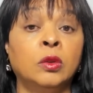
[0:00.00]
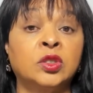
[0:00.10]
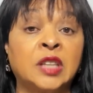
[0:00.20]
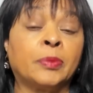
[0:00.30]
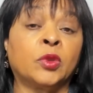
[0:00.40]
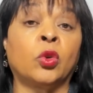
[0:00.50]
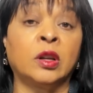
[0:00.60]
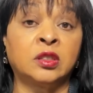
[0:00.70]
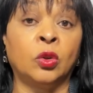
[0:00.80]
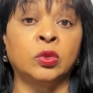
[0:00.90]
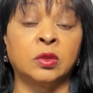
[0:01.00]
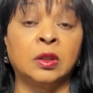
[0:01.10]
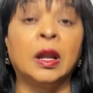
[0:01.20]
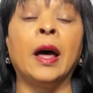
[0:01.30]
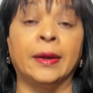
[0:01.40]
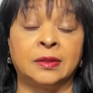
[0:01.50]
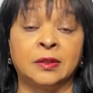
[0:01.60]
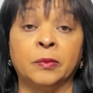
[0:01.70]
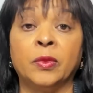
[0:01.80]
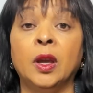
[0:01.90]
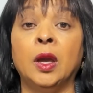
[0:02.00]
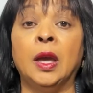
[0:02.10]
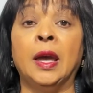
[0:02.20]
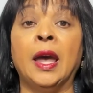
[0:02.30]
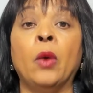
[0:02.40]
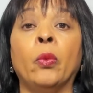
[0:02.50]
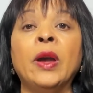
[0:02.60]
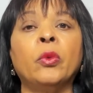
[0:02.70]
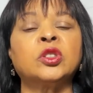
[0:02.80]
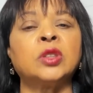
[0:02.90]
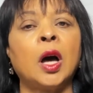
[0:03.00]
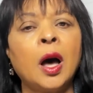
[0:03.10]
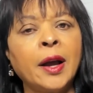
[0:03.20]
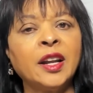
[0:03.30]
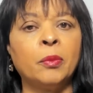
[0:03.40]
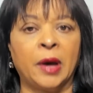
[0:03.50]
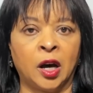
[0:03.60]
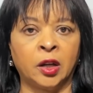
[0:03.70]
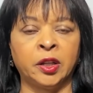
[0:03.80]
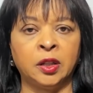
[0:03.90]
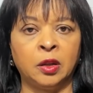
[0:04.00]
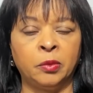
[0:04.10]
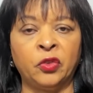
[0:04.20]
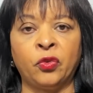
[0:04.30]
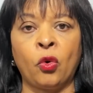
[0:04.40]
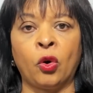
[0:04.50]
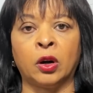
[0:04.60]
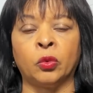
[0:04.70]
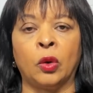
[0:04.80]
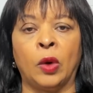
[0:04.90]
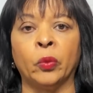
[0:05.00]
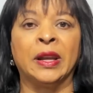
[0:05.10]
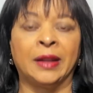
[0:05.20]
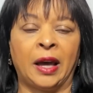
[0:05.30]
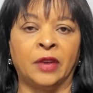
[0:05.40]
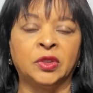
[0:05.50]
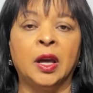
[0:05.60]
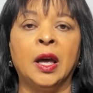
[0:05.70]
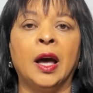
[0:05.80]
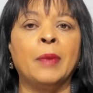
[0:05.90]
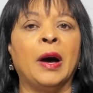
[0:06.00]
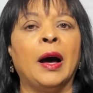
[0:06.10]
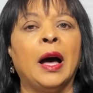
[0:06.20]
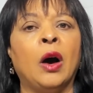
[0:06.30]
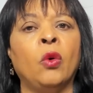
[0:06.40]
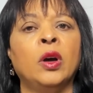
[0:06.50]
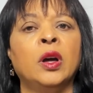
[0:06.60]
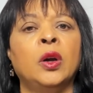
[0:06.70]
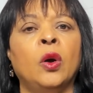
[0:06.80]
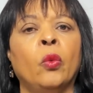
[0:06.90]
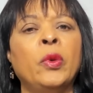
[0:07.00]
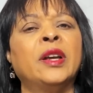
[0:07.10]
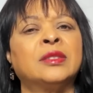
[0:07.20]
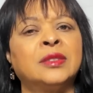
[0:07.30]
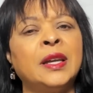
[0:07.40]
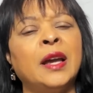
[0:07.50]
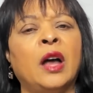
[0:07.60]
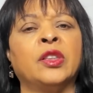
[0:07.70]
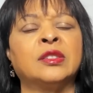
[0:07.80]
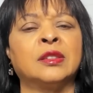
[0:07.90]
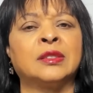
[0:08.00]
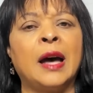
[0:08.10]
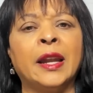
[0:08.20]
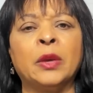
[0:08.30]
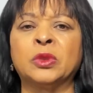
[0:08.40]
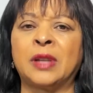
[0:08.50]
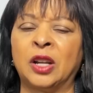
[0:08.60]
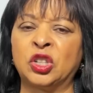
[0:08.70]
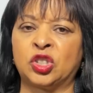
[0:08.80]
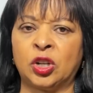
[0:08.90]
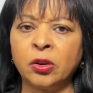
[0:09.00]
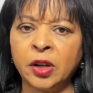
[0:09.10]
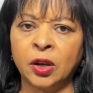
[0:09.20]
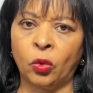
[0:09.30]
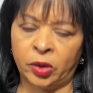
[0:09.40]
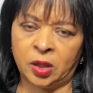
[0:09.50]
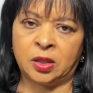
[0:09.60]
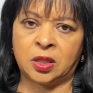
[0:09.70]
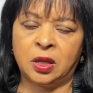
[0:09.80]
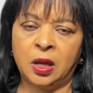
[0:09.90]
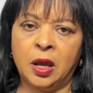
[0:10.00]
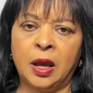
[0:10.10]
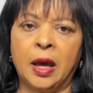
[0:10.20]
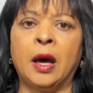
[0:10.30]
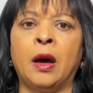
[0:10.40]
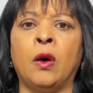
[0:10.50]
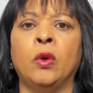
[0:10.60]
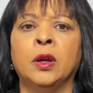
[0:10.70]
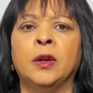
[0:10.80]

stepped across those lines. And we were talking about it before we left, about how we could see how the society was kind of turning on us. How,